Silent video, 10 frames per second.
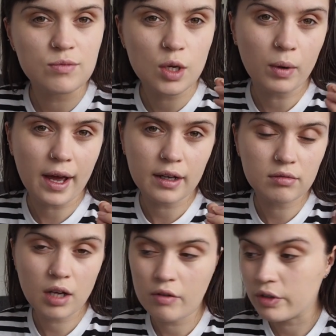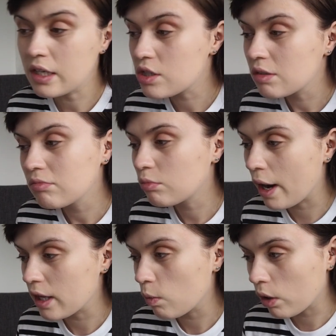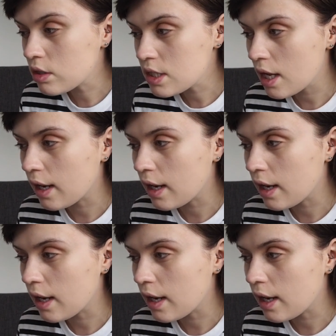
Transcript: do you want to add coverage where you want it,